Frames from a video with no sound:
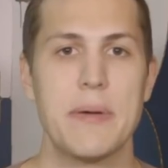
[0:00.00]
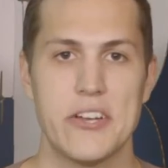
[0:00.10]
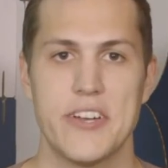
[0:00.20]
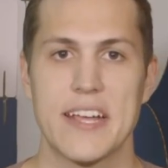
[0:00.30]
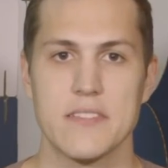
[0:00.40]

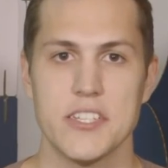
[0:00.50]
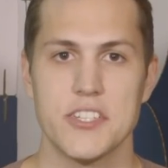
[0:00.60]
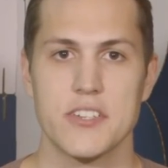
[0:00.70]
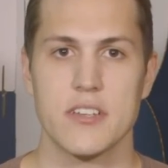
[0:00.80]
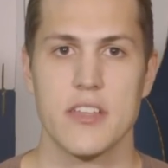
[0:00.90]
Peter
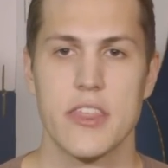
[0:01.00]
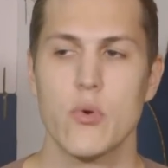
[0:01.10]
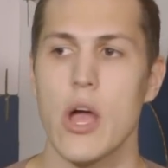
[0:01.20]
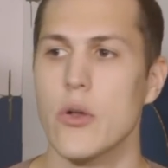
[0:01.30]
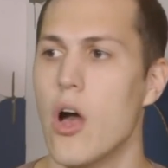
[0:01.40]
Dinklage.
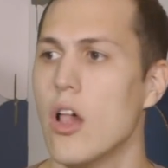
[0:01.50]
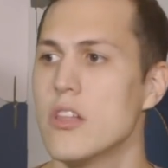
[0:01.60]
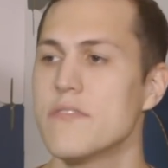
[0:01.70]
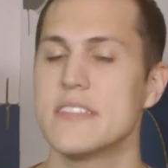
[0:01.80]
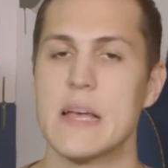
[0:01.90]
Throughout
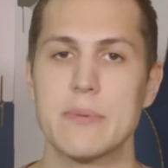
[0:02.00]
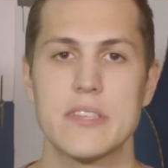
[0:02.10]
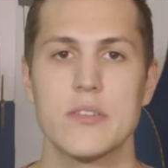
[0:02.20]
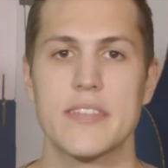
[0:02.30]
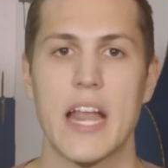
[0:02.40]
all of these
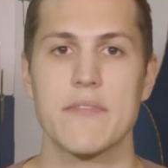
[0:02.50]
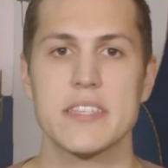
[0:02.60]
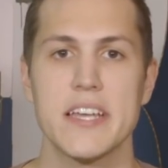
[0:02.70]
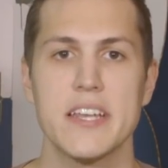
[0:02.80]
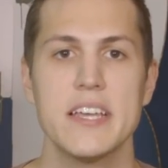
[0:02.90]
episodes that I've
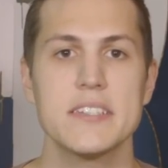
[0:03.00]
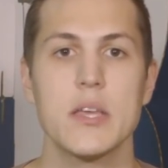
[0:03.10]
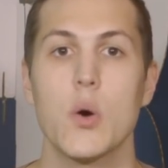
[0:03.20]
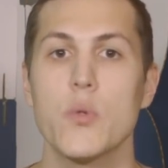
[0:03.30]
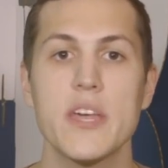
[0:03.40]
seen, he's
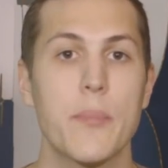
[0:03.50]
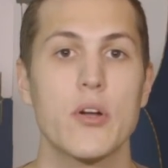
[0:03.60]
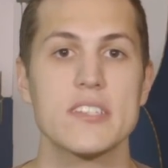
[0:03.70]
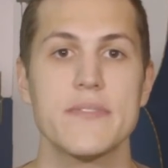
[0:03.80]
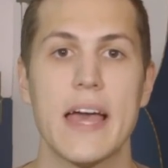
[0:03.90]
the only
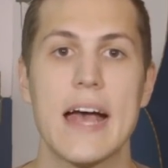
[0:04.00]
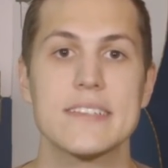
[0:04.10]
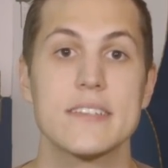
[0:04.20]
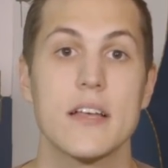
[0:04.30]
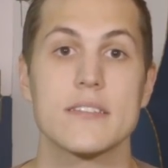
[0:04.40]
person that
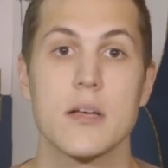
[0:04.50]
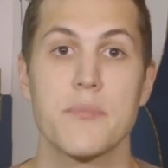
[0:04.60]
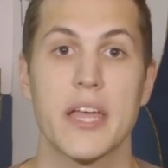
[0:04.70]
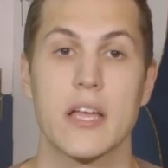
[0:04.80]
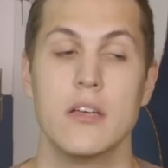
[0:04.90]
hasn't done
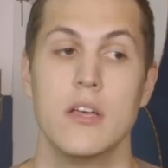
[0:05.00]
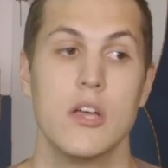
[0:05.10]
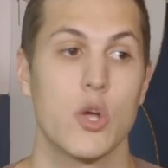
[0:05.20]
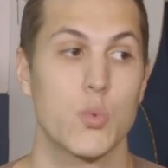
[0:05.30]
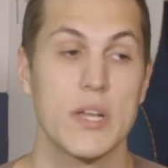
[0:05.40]
something
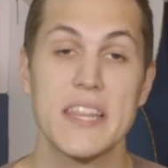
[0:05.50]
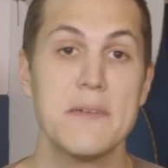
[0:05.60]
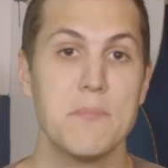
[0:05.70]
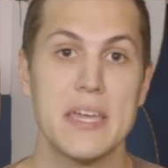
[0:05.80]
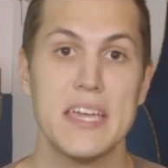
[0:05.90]

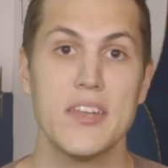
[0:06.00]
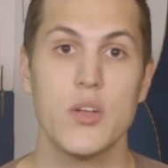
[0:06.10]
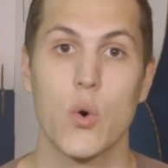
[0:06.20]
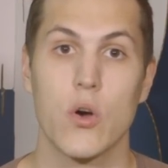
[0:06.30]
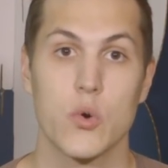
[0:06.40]
really
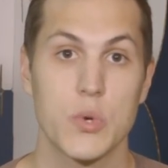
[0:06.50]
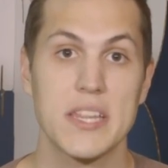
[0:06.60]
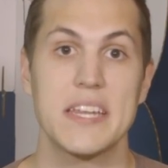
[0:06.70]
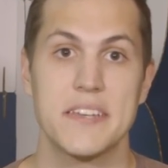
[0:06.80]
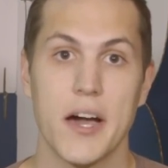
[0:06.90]
mean or
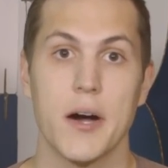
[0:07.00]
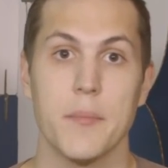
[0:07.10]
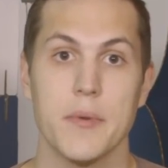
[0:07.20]
really dumb.